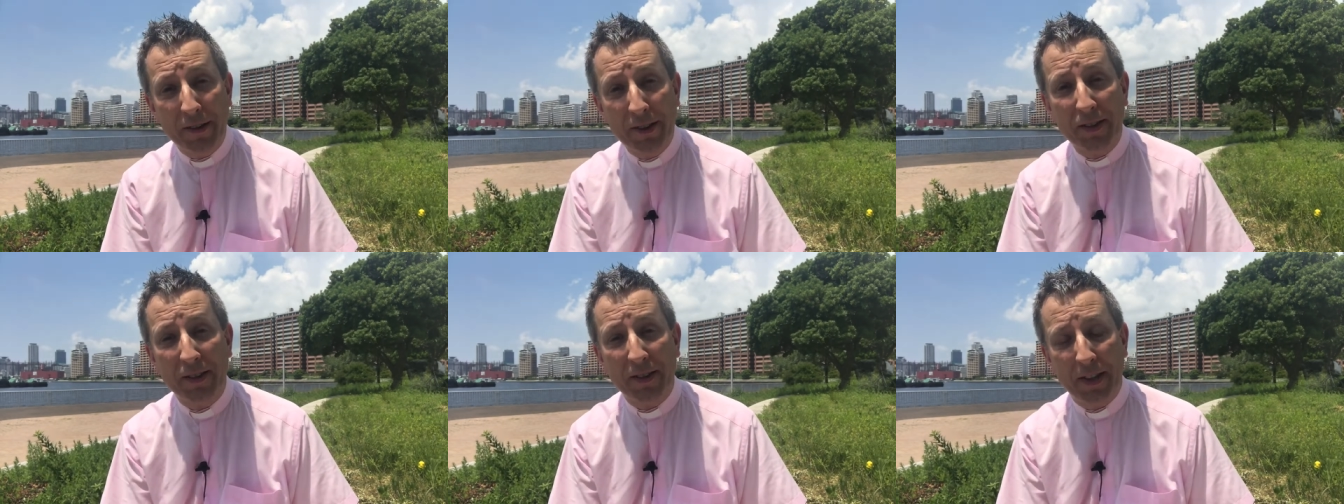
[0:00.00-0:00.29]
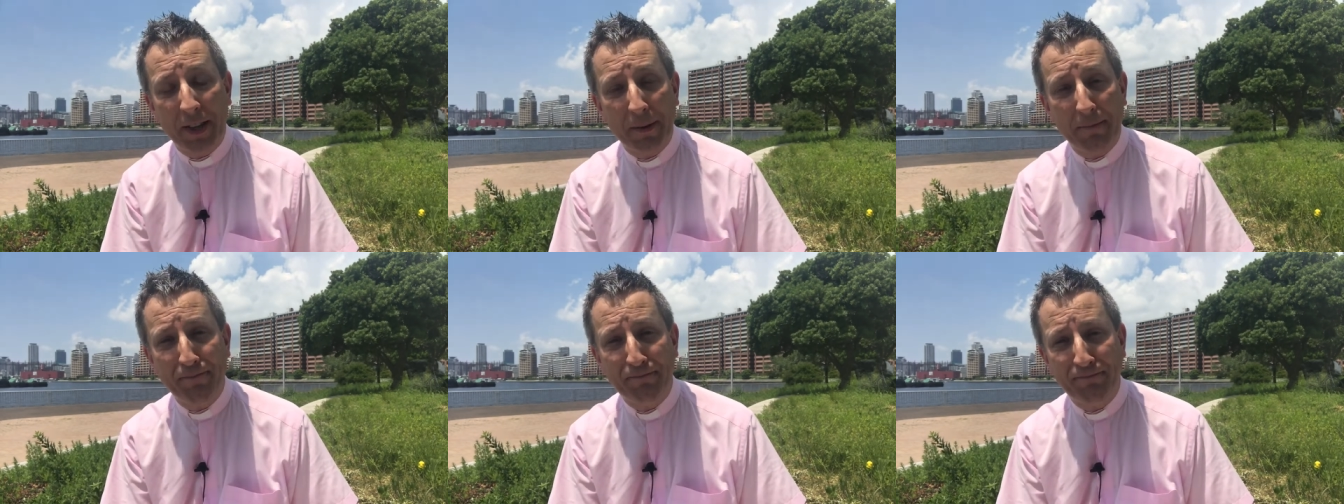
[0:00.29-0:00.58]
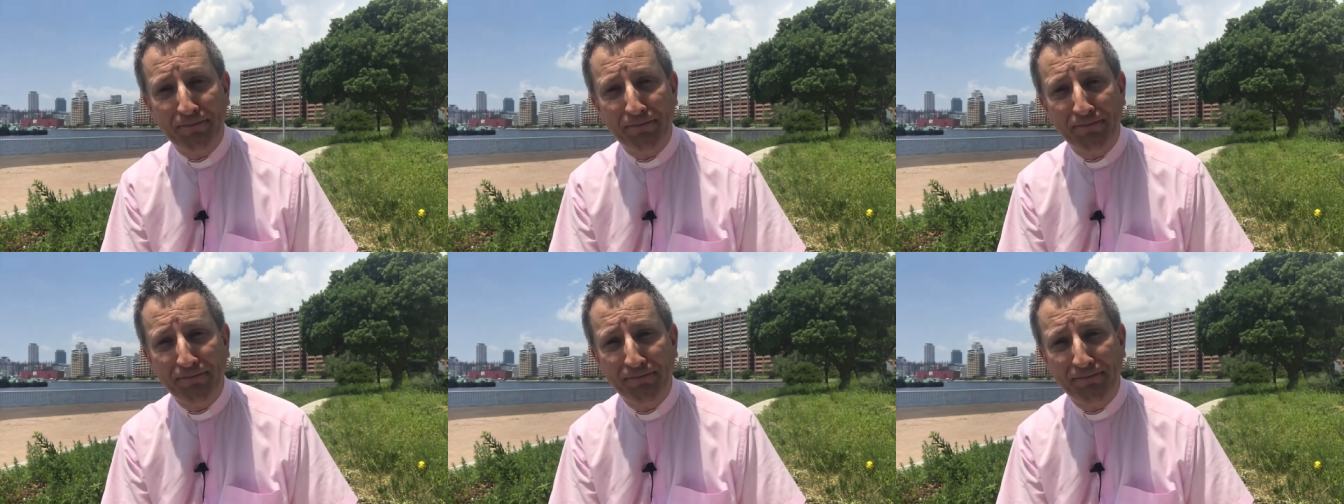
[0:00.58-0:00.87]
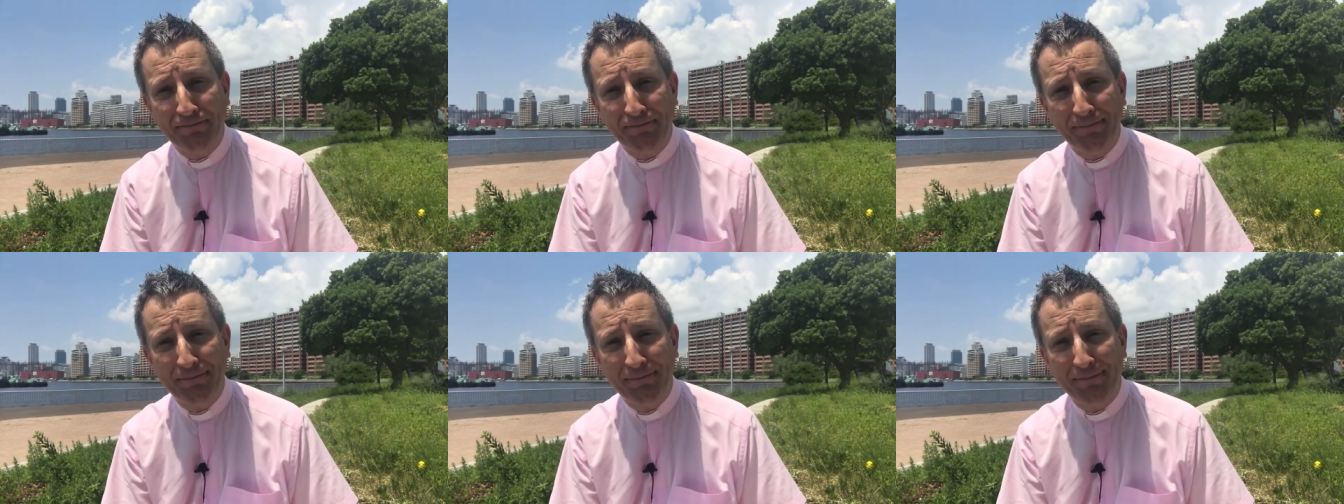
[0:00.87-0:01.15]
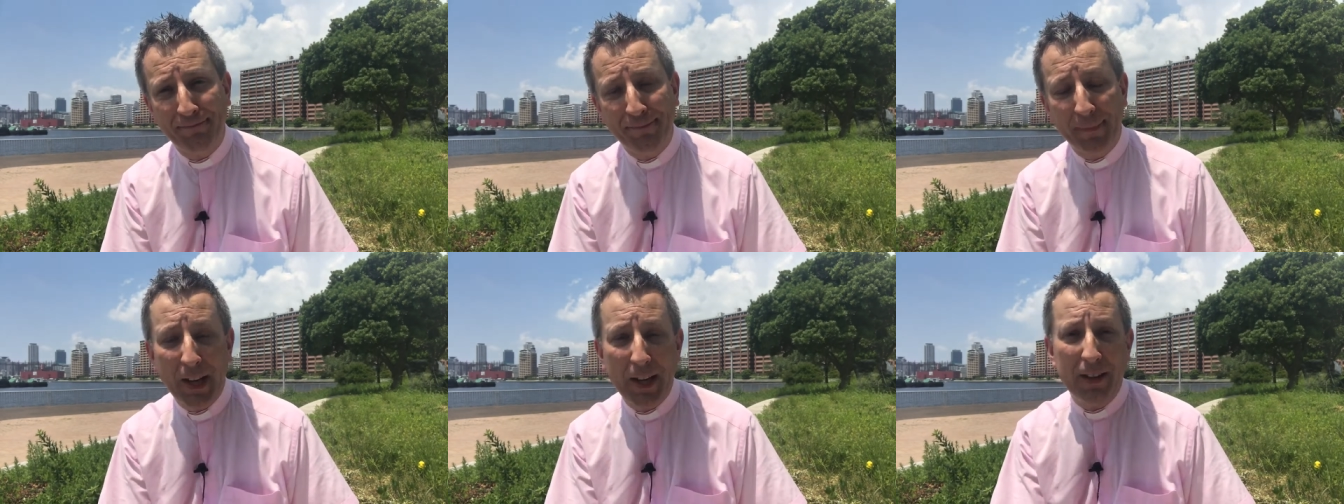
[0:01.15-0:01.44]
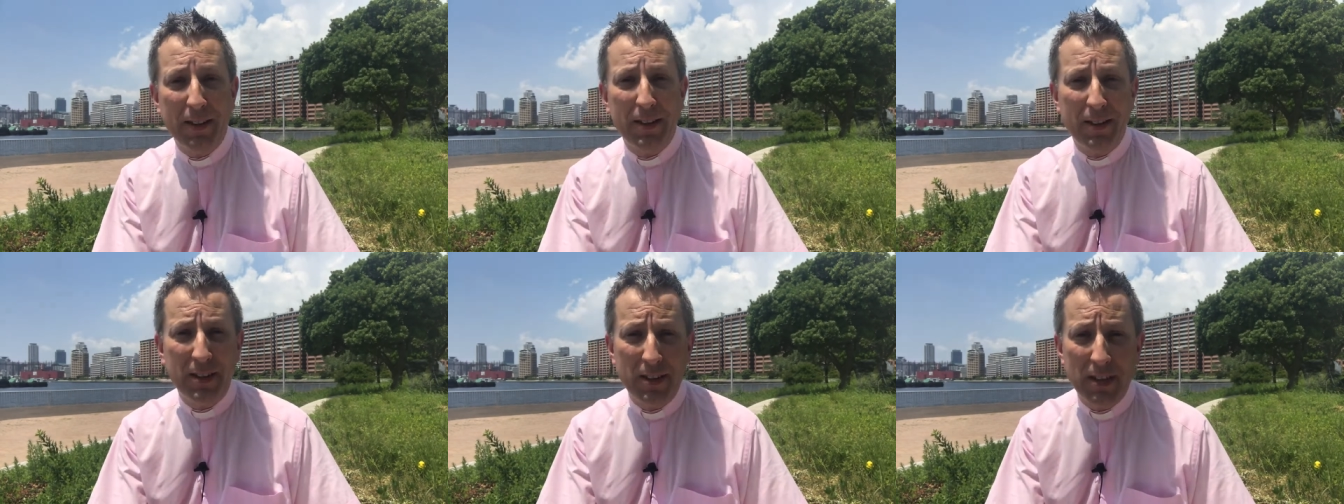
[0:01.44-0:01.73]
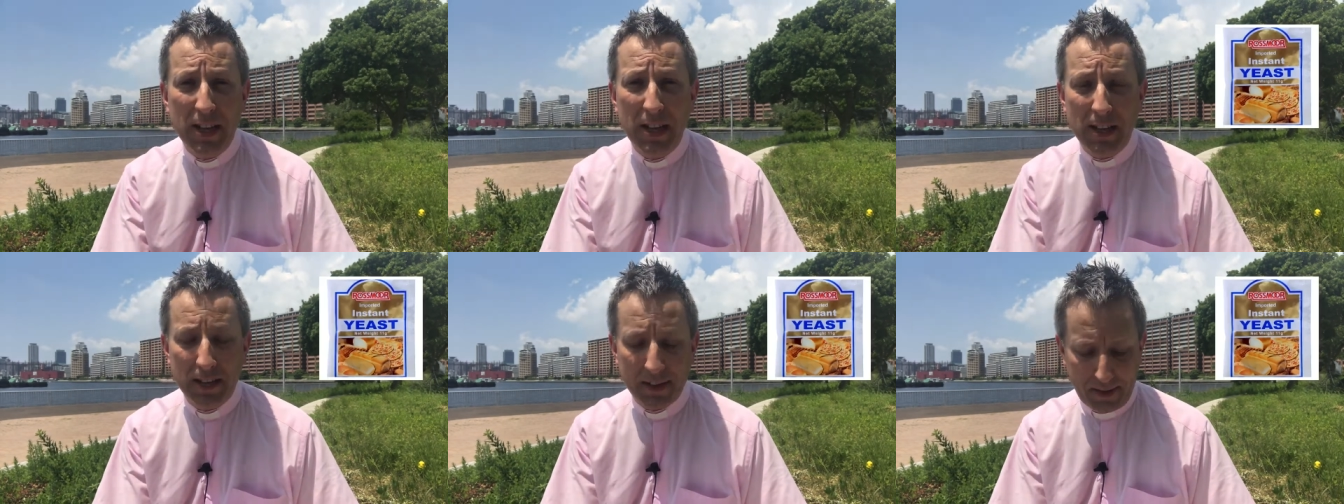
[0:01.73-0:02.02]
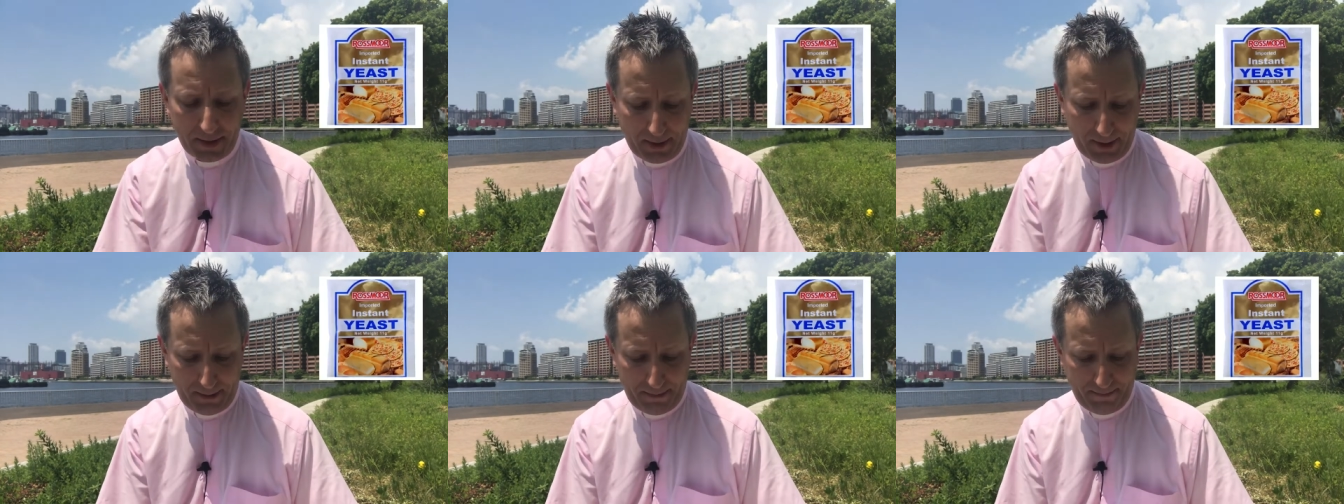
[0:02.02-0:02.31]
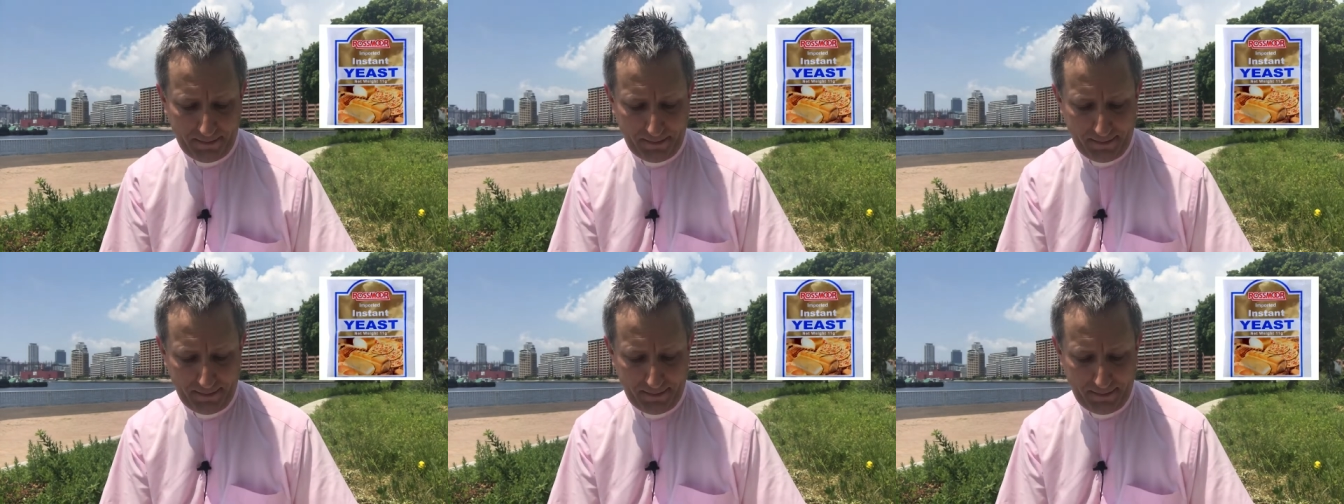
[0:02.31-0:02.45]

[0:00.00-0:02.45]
isn't it? Yeast.